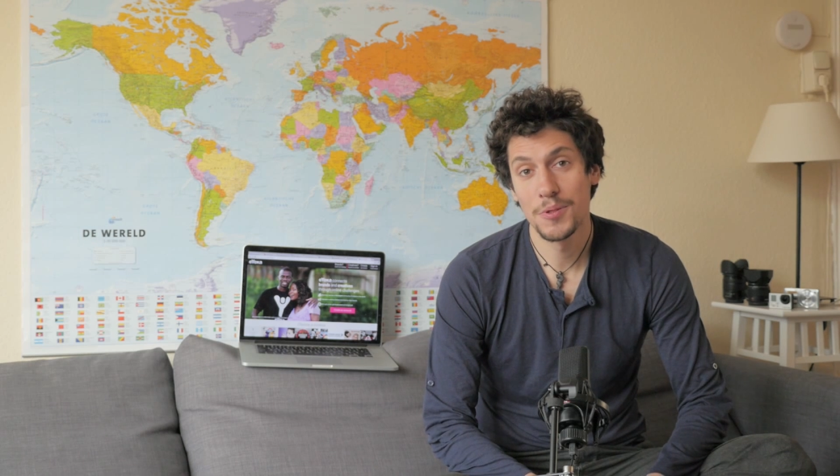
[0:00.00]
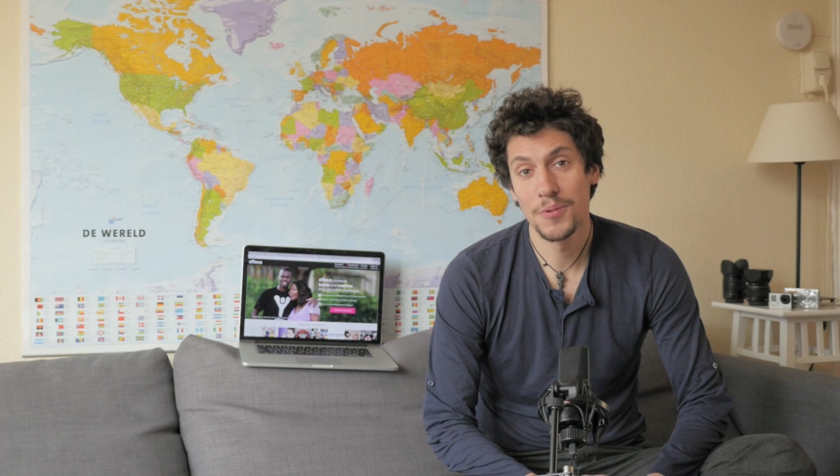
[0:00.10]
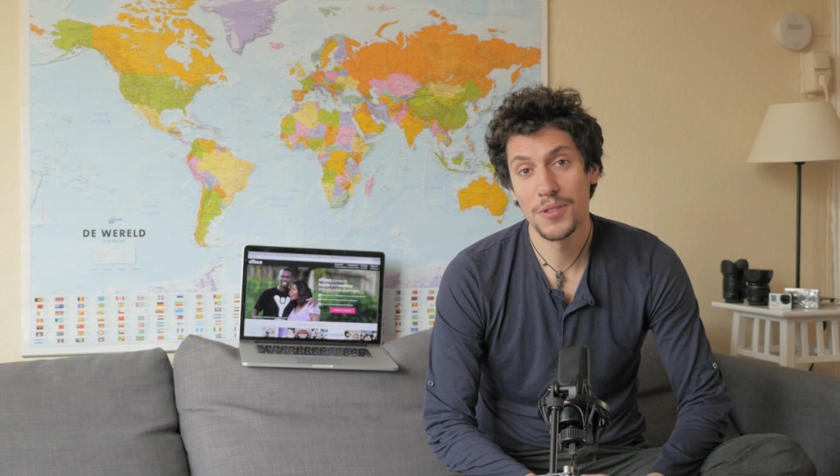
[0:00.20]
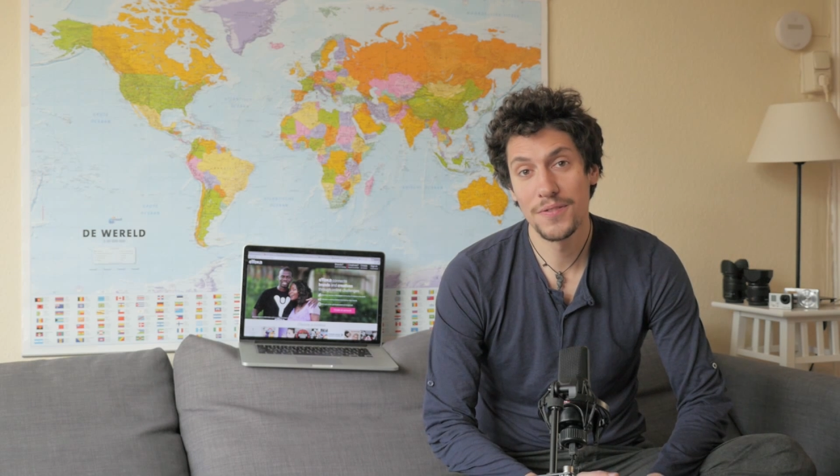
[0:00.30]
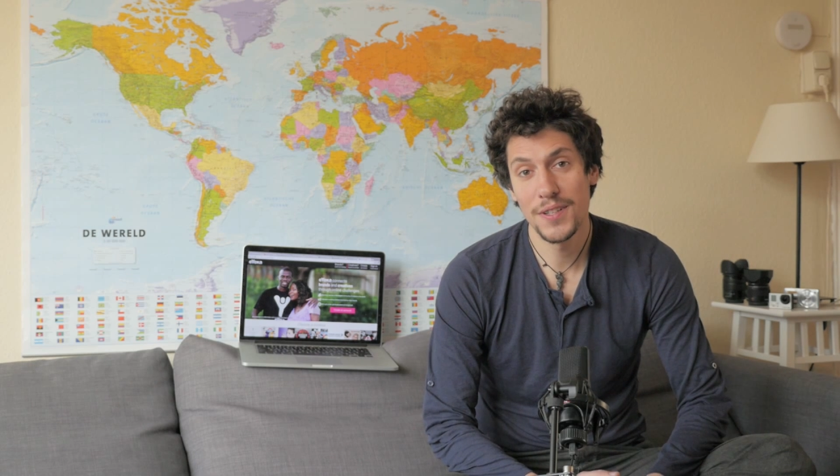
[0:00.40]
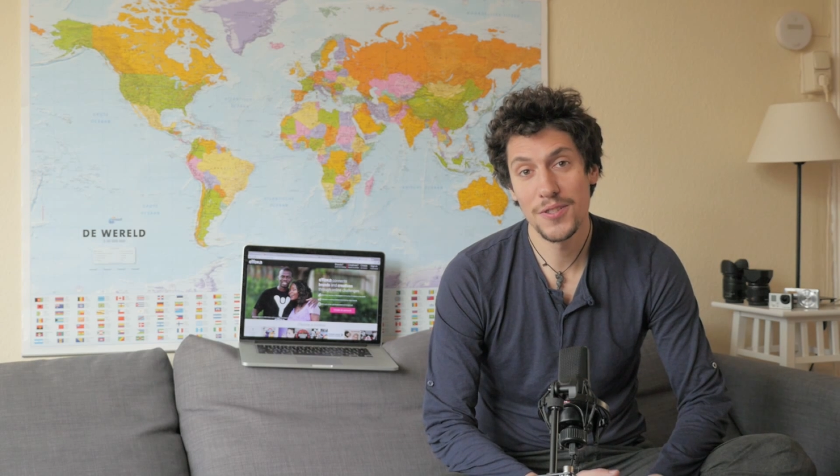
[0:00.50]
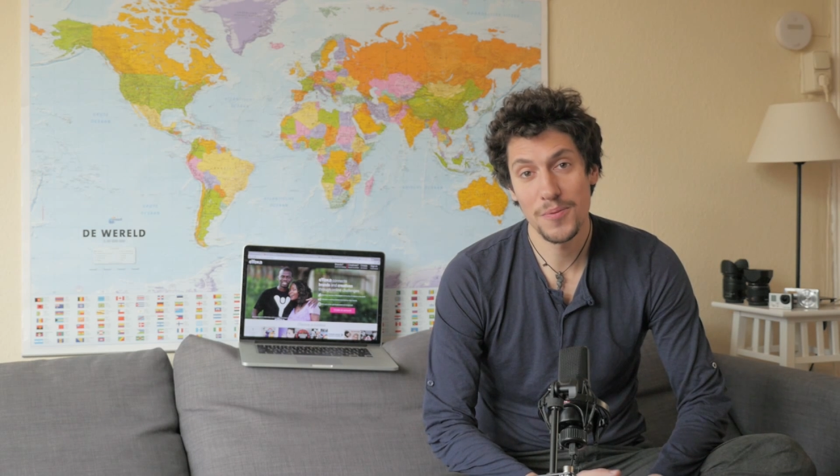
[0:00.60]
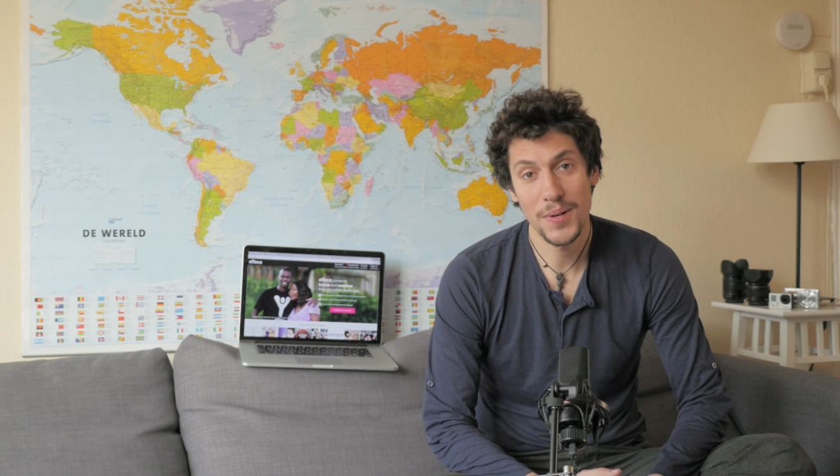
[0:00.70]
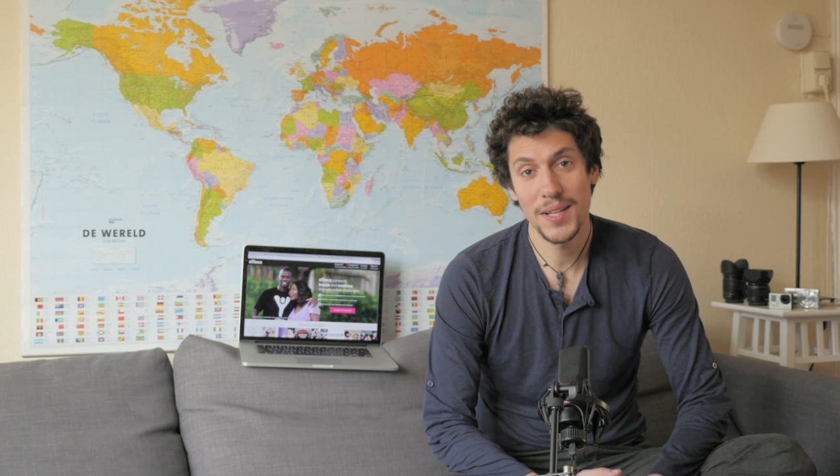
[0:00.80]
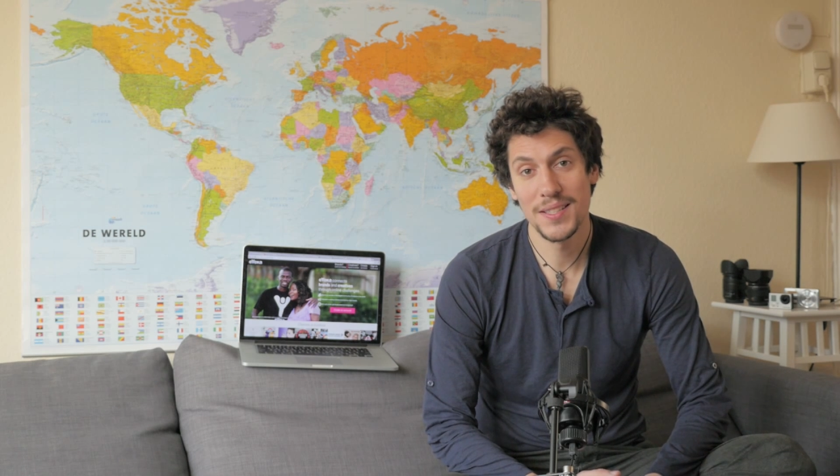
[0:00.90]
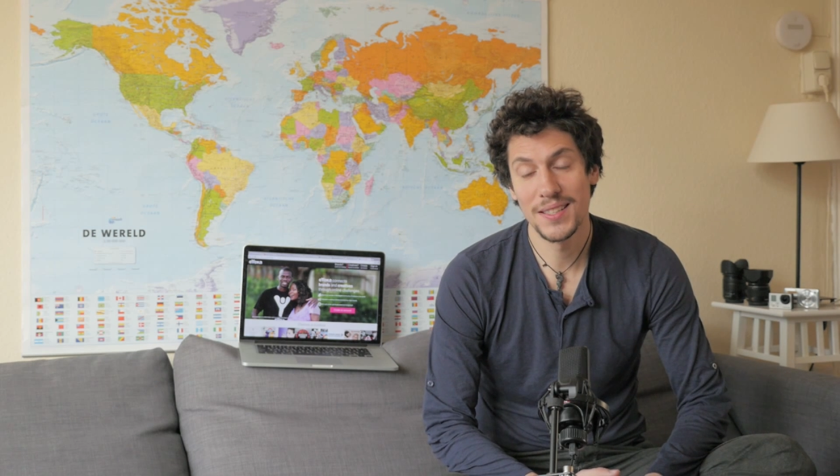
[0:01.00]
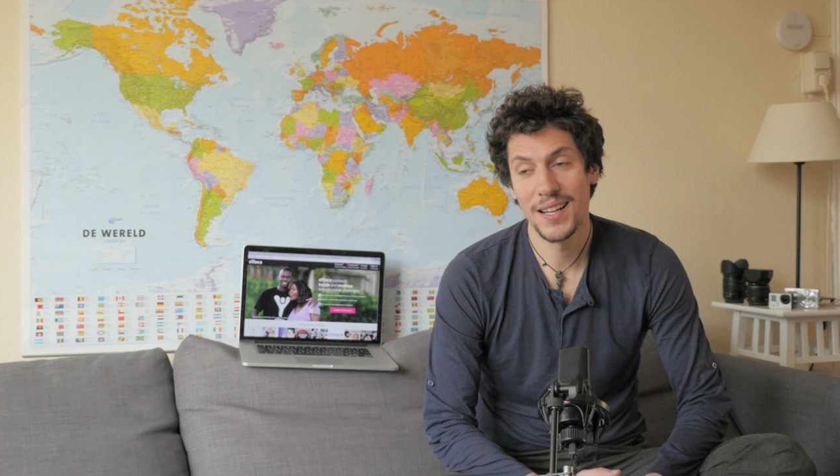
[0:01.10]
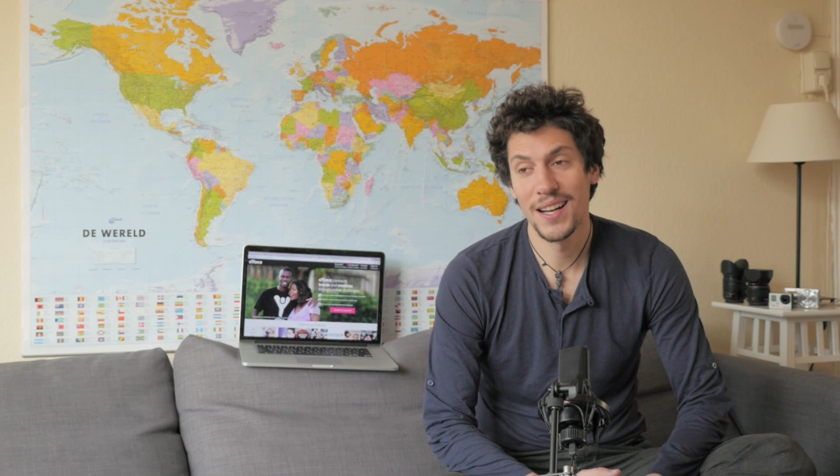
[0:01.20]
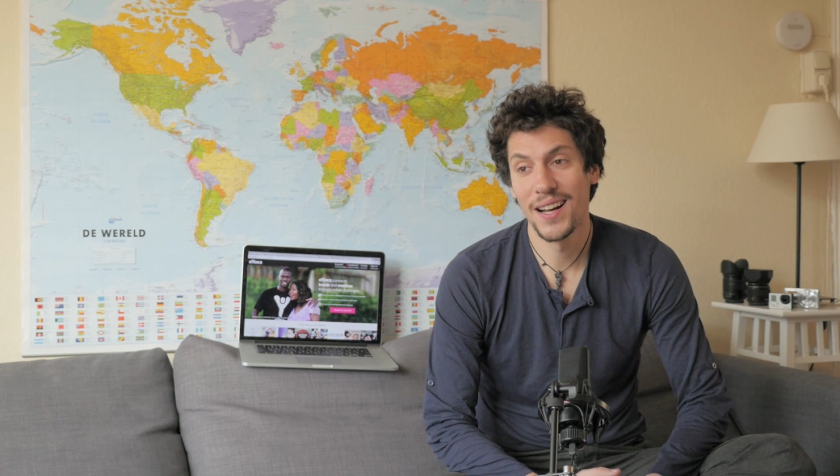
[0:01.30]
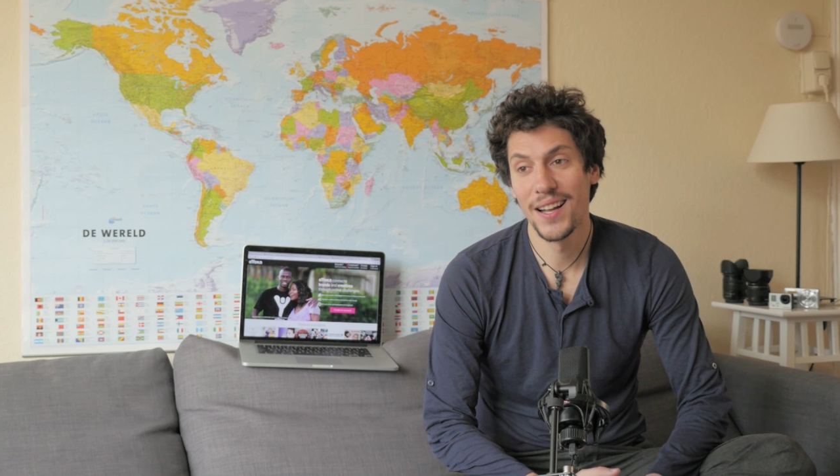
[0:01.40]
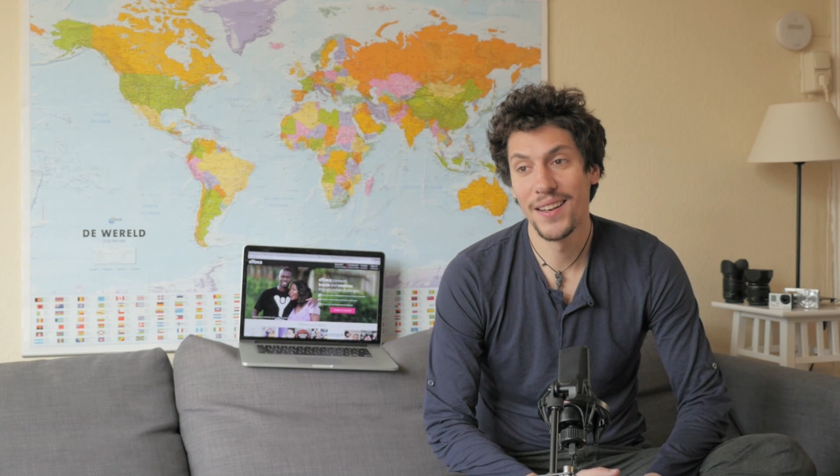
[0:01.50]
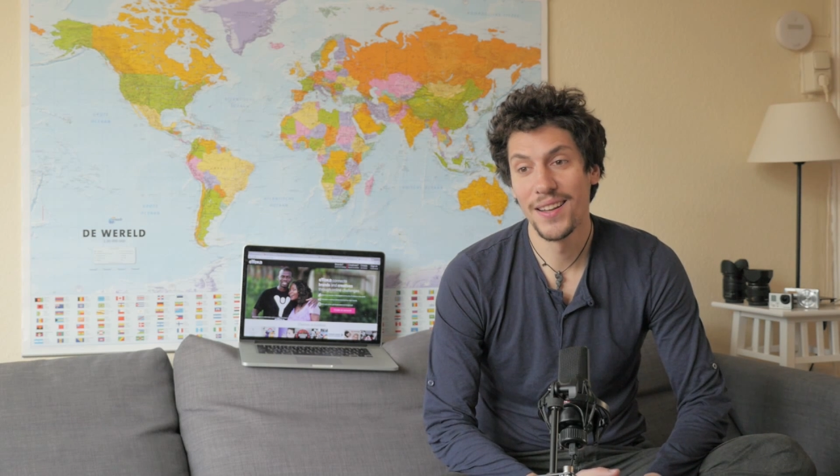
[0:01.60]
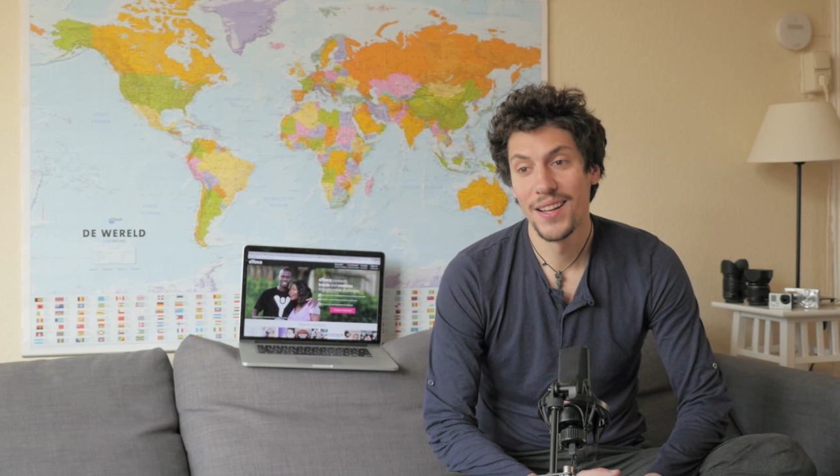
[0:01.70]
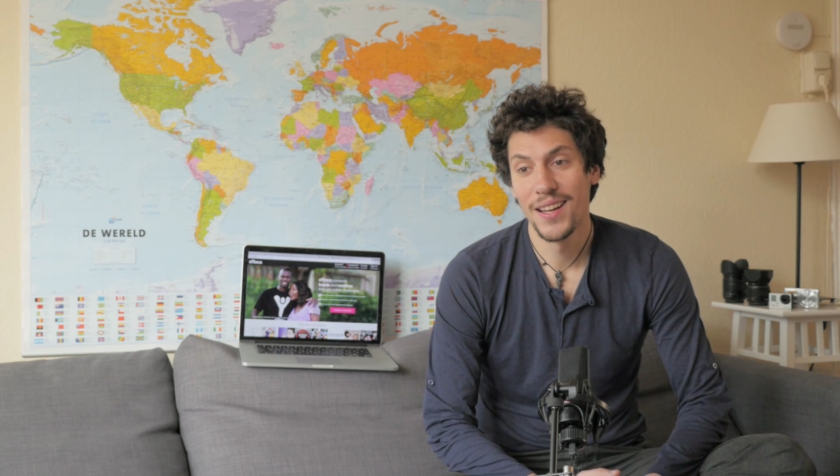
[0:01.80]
which was very surprising, and